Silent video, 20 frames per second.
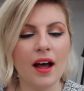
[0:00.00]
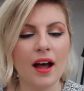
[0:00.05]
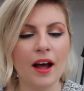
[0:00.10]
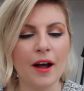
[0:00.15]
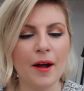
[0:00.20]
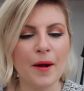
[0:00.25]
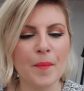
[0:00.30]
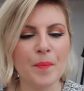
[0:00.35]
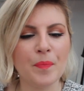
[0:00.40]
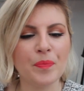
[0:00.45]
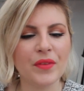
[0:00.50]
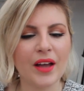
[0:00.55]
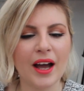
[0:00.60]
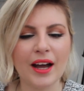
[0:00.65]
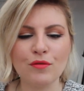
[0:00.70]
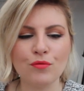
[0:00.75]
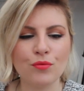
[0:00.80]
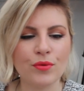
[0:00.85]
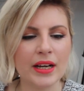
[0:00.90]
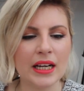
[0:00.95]

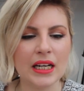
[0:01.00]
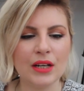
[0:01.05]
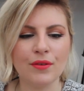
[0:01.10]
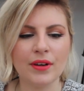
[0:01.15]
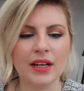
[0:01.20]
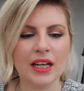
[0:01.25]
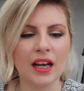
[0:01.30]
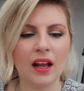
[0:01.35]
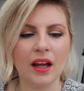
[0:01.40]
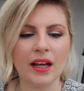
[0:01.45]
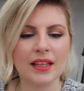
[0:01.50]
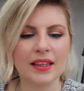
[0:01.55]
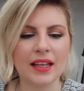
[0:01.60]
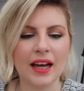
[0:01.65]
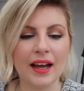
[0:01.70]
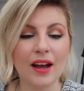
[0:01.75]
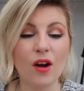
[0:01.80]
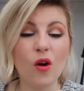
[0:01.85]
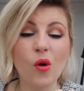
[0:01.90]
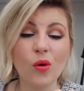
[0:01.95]
I really, really like
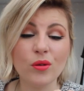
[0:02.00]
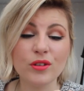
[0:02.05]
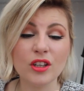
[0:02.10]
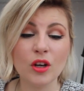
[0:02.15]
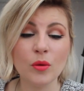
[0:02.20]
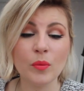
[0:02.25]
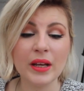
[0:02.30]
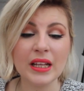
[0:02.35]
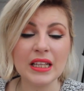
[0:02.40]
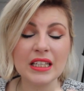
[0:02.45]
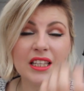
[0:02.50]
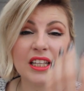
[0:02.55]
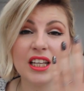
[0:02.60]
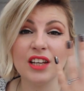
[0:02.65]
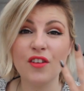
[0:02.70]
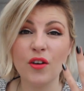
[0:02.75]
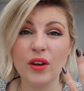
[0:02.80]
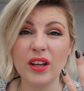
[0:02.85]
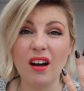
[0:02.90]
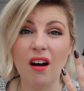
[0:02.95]
that. Also means that
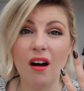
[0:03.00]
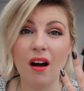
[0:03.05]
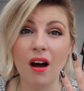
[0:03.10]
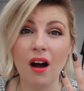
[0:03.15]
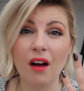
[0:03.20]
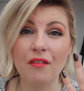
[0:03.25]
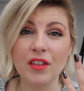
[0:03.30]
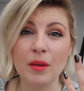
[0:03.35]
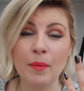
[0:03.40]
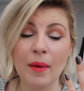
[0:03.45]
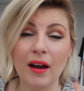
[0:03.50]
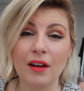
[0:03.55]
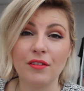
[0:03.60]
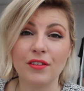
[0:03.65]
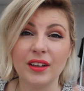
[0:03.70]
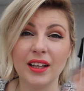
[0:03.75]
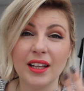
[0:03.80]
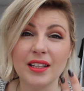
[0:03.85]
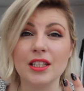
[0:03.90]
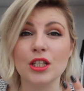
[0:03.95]
you've only got half the amount
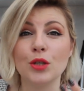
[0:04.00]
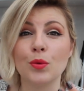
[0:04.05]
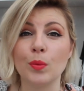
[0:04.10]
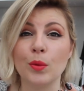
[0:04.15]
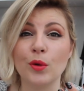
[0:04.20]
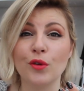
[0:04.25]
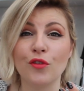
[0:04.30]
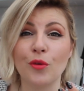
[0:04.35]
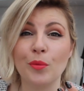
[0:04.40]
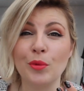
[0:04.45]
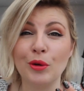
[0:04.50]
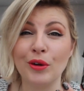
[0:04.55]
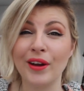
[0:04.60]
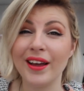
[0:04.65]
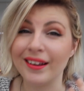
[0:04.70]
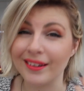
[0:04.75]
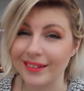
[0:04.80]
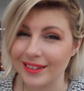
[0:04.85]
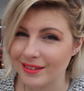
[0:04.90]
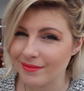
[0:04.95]
of glitter to remove from your
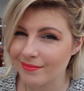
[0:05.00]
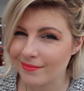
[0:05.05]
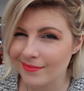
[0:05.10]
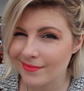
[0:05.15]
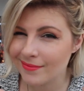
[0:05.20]
nails.